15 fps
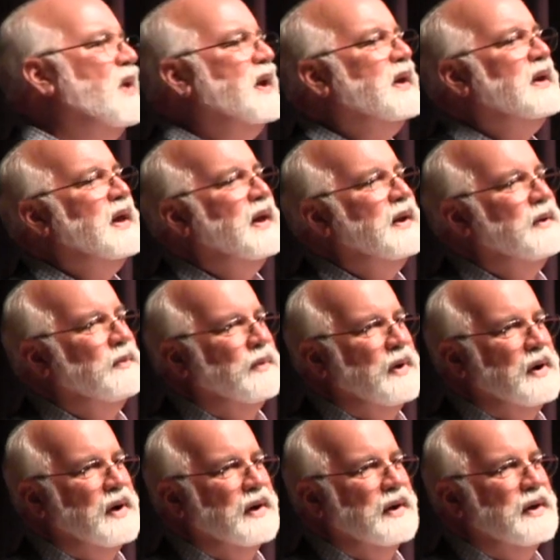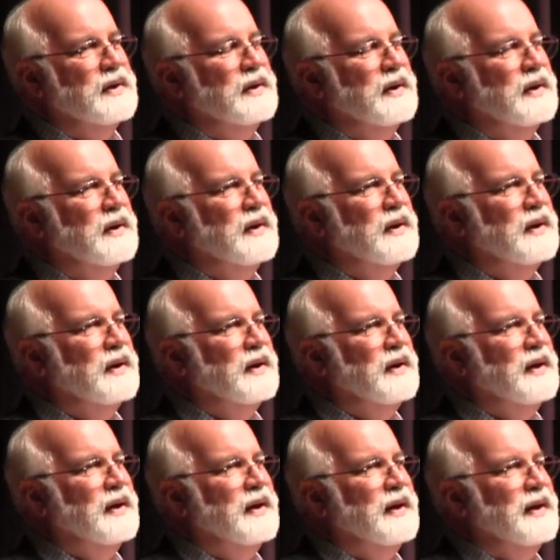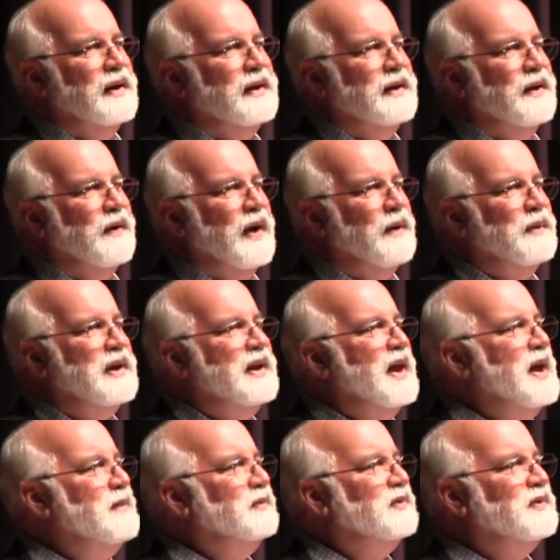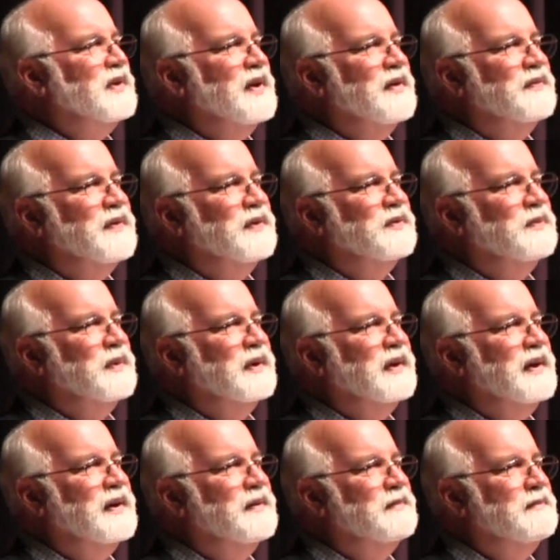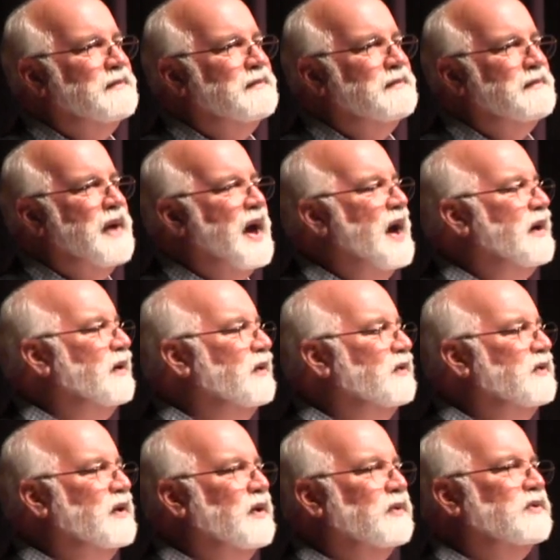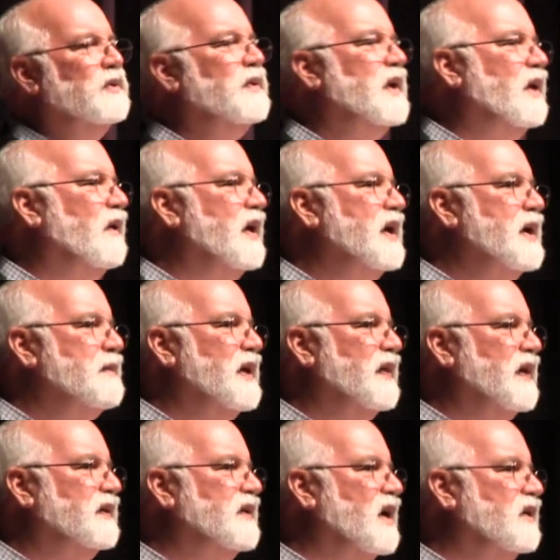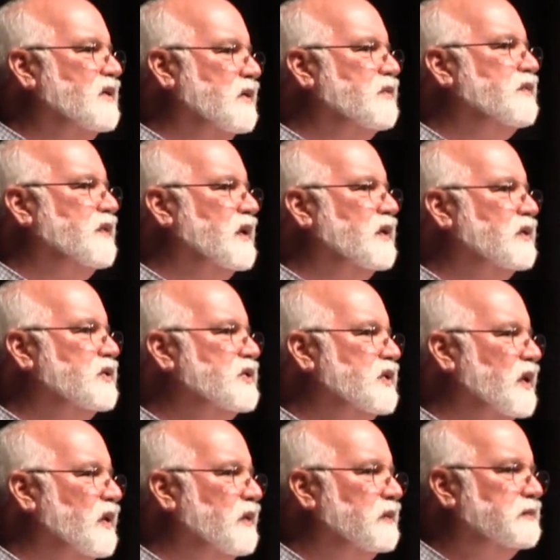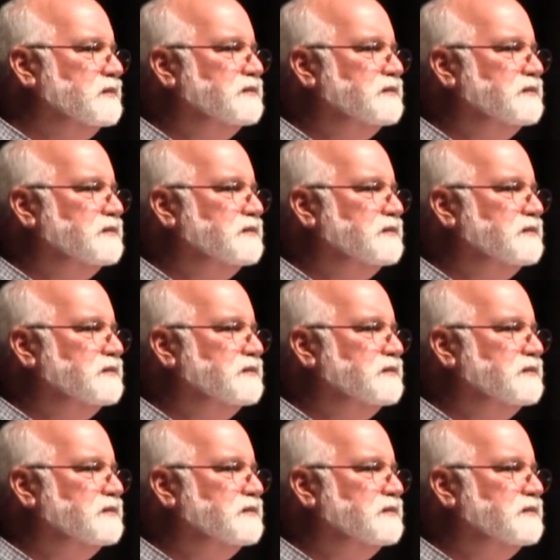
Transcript: want to get it wrong. You know, how we name stuff is really matters. You know, so there I am on the Dr. Phil show.